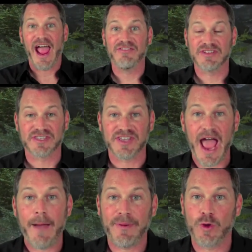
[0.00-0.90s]
And this has
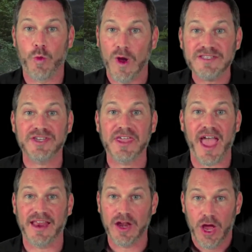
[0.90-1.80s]
happened once
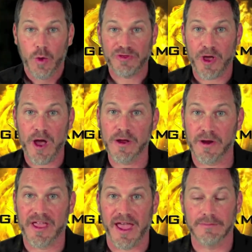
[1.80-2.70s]
again with The
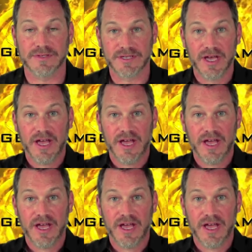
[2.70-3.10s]
Hunger Games.